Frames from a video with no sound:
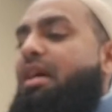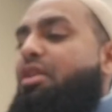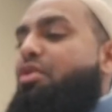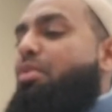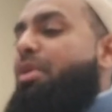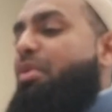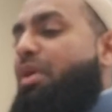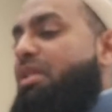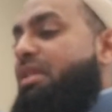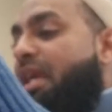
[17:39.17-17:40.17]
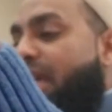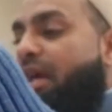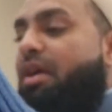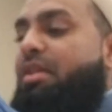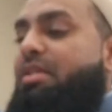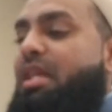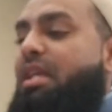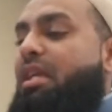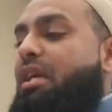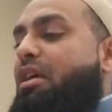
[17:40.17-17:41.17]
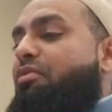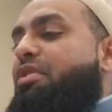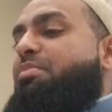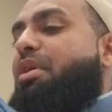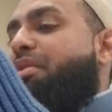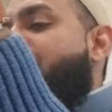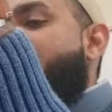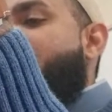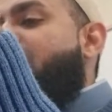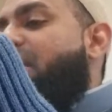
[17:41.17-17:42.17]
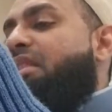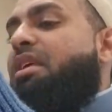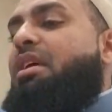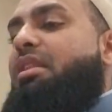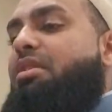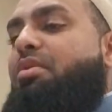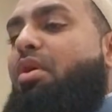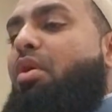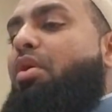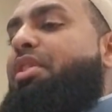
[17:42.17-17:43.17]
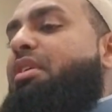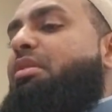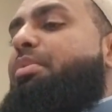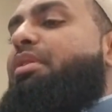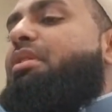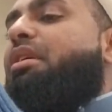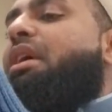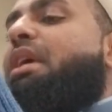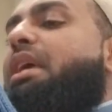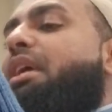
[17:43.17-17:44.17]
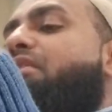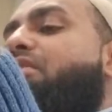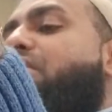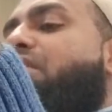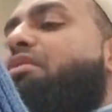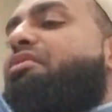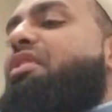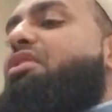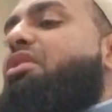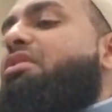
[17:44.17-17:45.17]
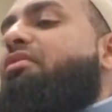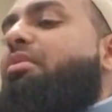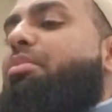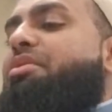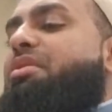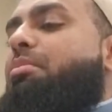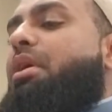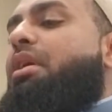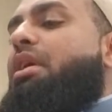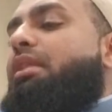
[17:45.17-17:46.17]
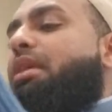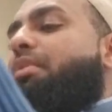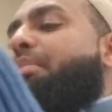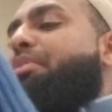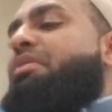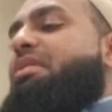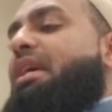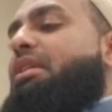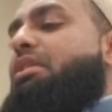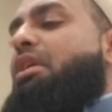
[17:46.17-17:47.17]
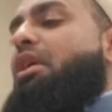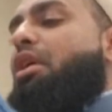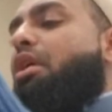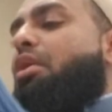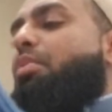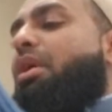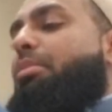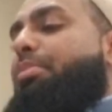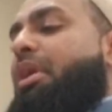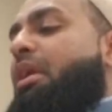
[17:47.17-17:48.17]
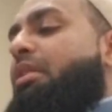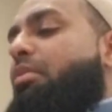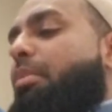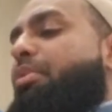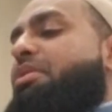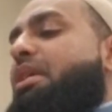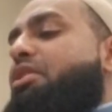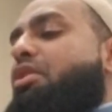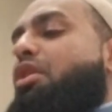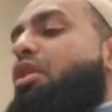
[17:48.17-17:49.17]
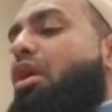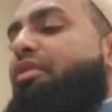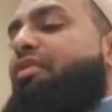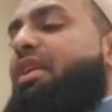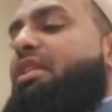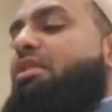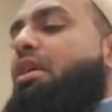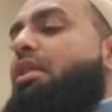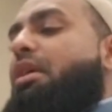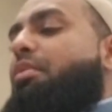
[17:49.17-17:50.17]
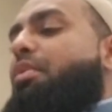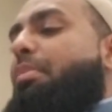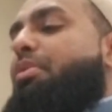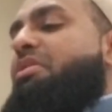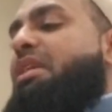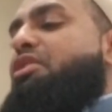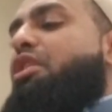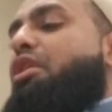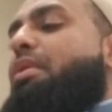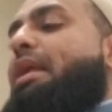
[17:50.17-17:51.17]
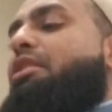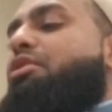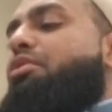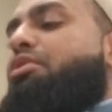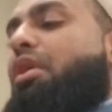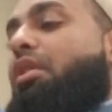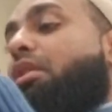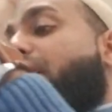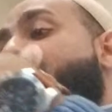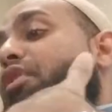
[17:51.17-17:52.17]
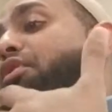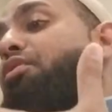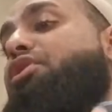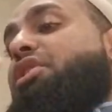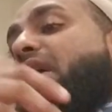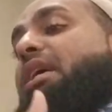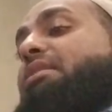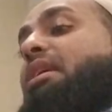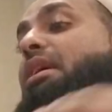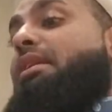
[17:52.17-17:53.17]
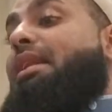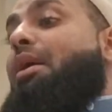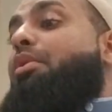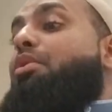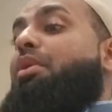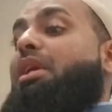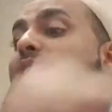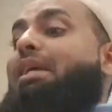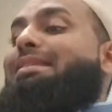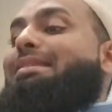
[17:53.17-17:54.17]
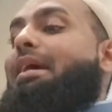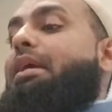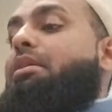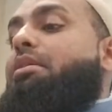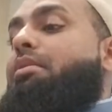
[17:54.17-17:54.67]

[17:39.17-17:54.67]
grooming one's hair and taking care of one's mouth and teeth. These were all things about the external features of a Muslimah that represent her well-being, that represents her confidence, that represents her gratitude to Allah for who she is. Now we're going inside,